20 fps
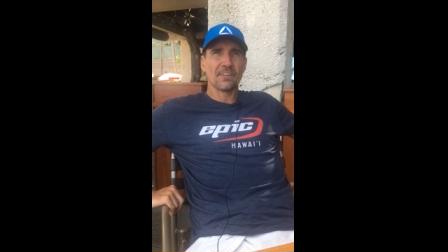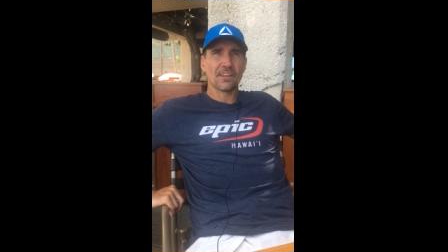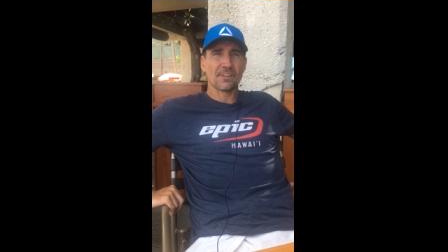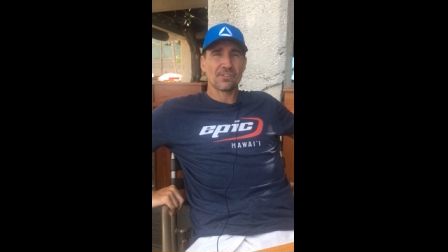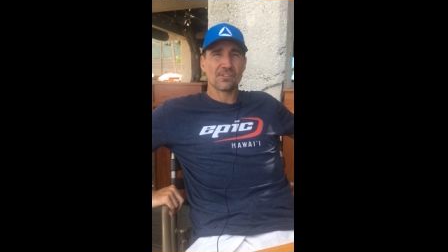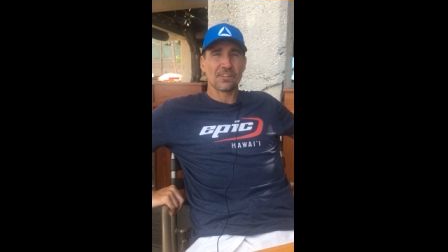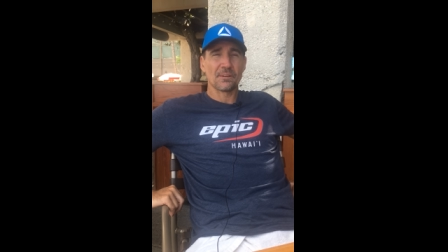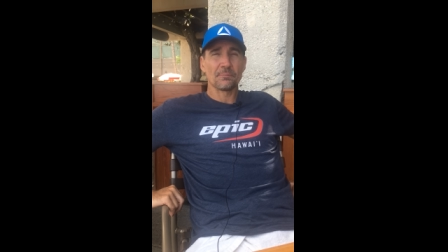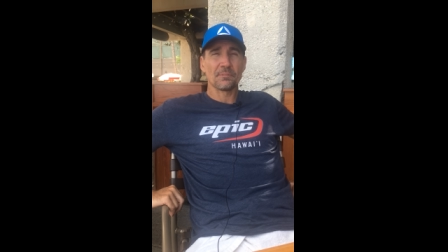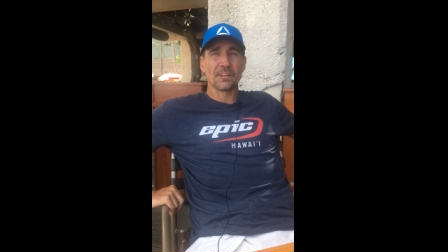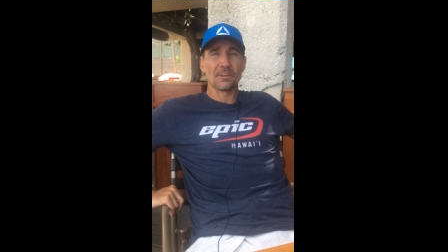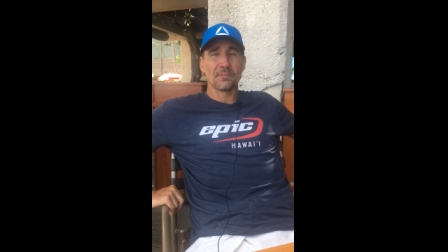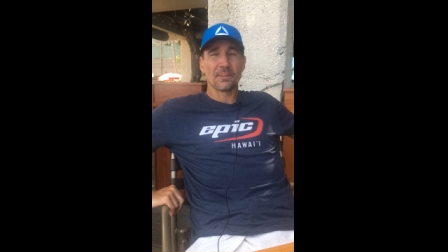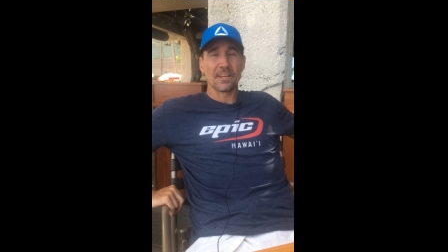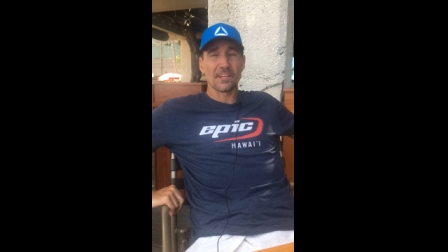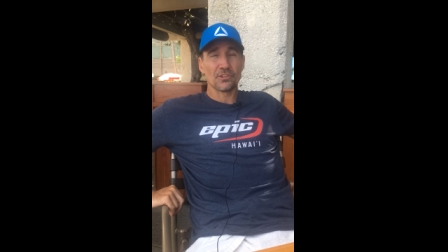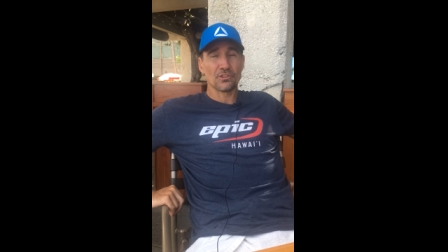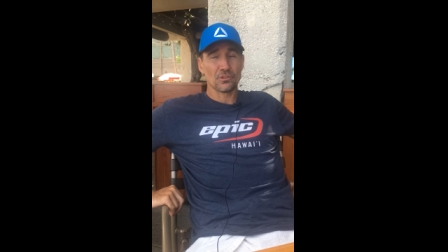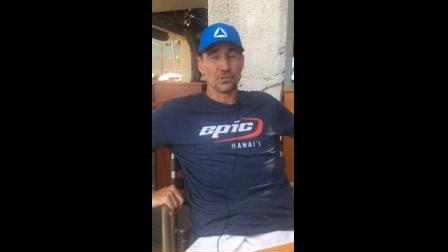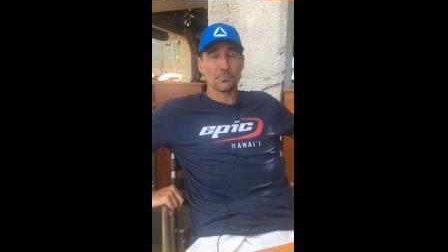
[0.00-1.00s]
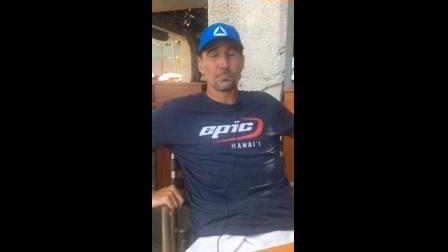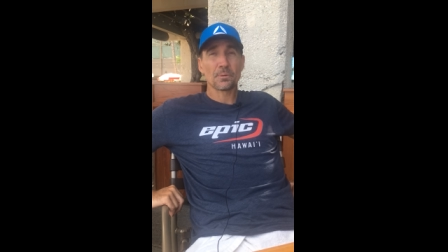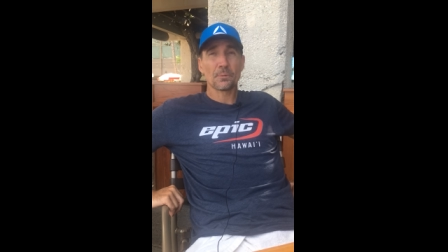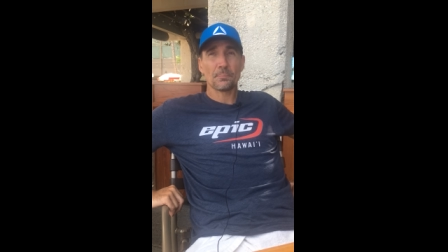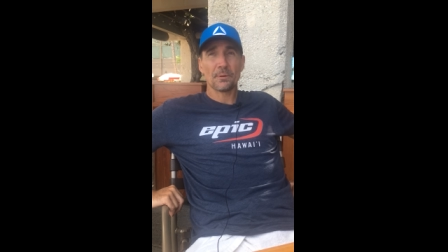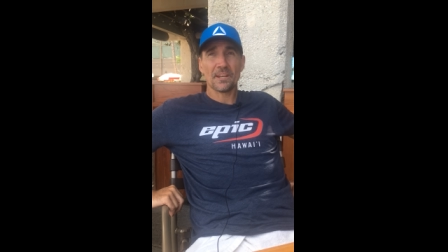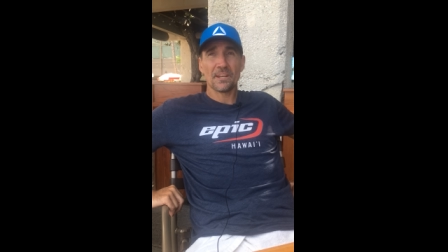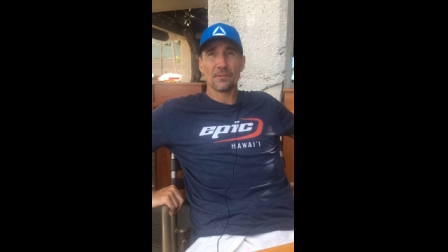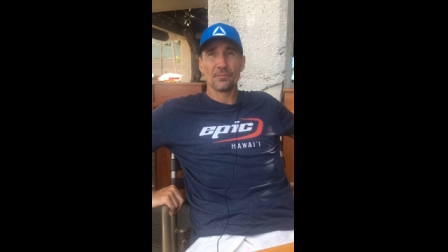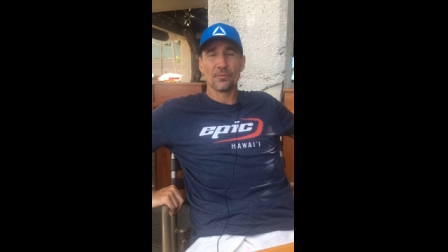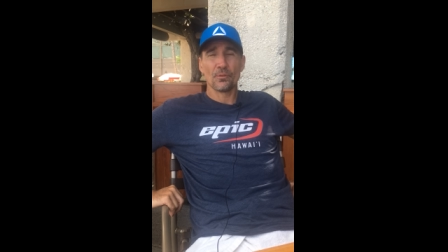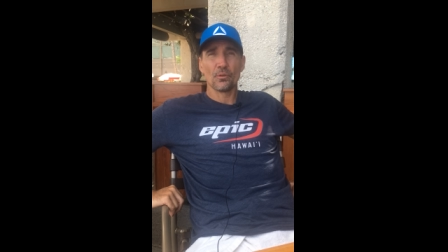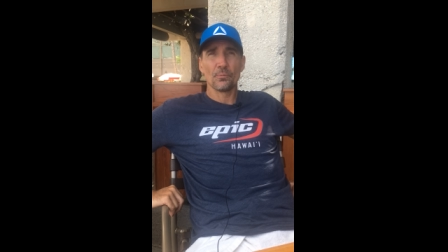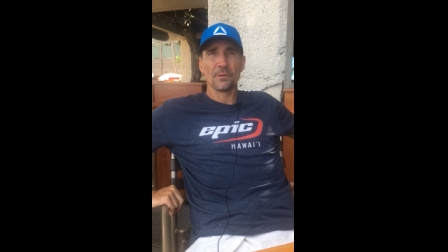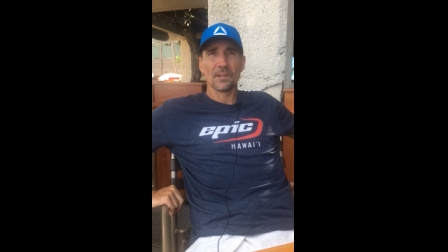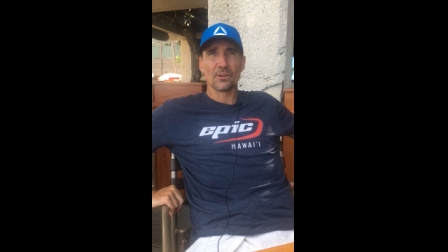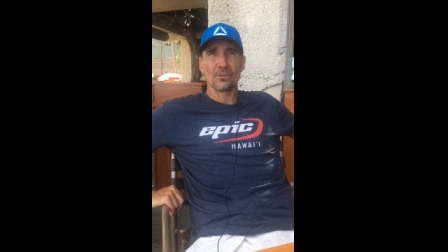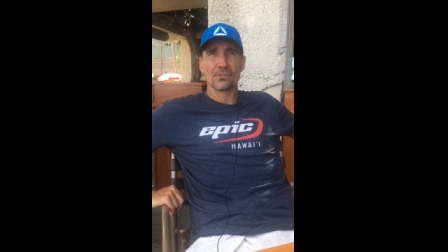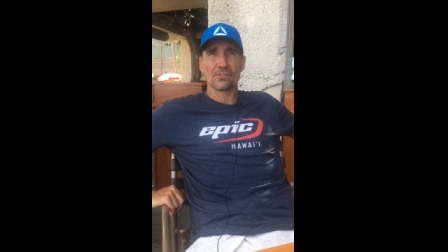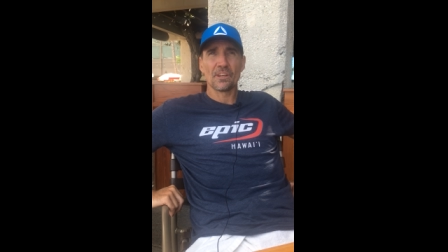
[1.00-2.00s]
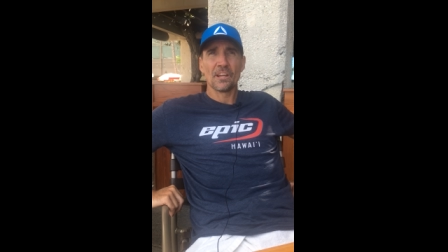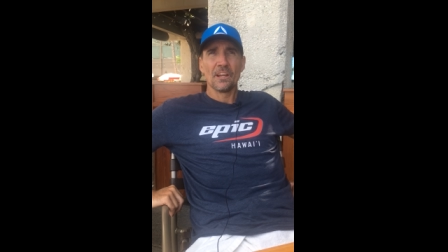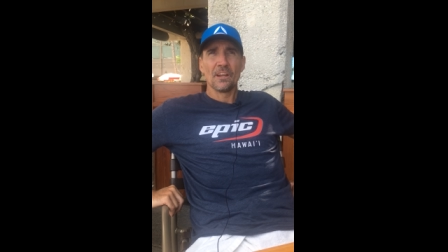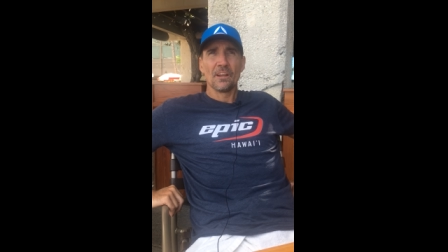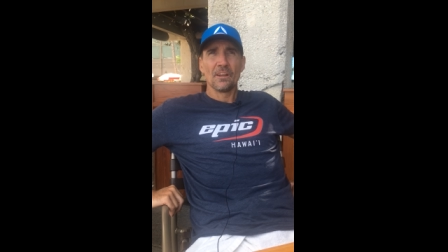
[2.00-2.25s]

that's something they should prepare for, because